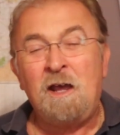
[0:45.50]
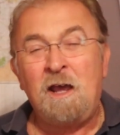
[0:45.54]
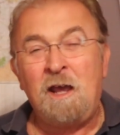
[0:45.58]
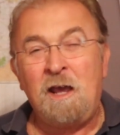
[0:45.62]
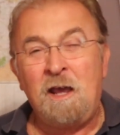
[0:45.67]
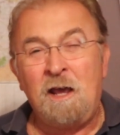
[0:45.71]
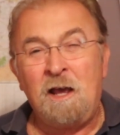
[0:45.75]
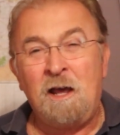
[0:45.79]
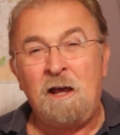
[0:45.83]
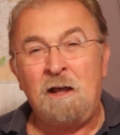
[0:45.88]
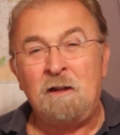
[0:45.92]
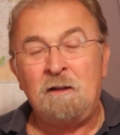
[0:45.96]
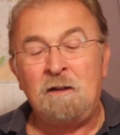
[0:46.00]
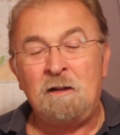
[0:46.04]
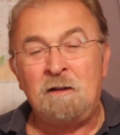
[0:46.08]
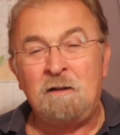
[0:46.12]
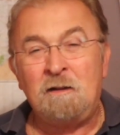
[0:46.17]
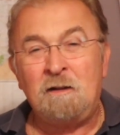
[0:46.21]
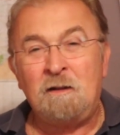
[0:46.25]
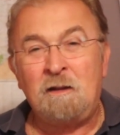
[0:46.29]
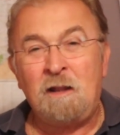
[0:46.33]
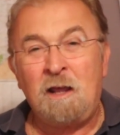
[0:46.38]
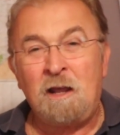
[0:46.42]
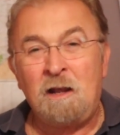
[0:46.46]

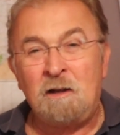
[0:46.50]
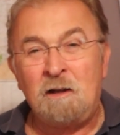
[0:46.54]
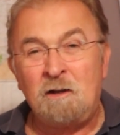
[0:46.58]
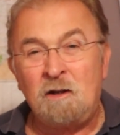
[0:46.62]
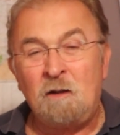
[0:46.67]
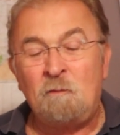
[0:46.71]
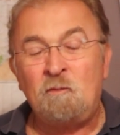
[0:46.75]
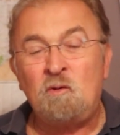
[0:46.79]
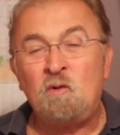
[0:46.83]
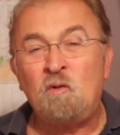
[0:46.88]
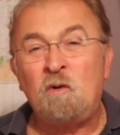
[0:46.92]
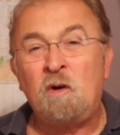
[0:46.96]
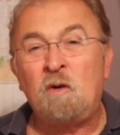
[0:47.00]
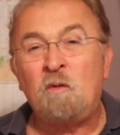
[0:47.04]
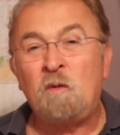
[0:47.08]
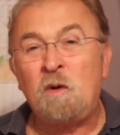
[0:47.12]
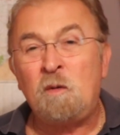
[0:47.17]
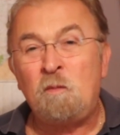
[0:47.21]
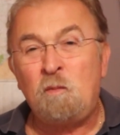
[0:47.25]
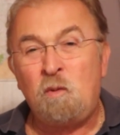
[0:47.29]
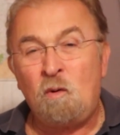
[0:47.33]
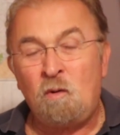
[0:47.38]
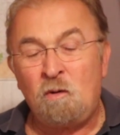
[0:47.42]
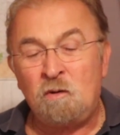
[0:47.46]
and they ended up doing
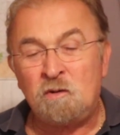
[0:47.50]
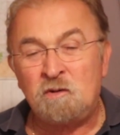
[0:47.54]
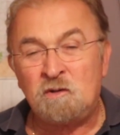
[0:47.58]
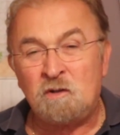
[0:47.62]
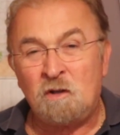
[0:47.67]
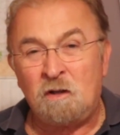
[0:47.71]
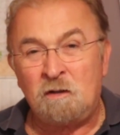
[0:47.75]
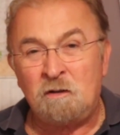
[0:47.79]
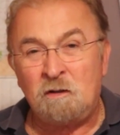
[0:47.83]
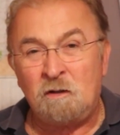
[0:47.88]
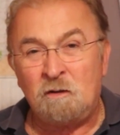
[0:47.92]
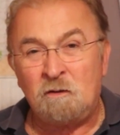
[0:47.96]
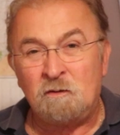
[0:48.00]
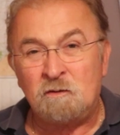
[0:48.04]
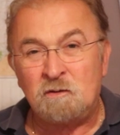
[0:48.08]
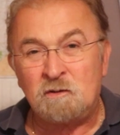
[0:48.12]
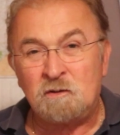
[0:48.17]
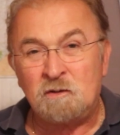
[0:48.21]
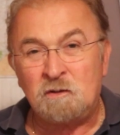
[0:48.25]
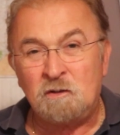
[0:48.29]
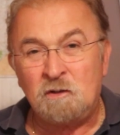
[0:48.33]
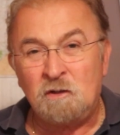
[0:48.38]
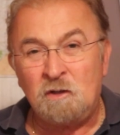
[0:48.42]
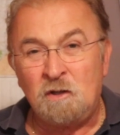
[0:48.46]
reports on
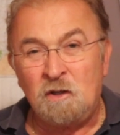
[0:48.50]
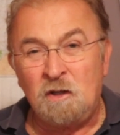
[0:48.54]
those.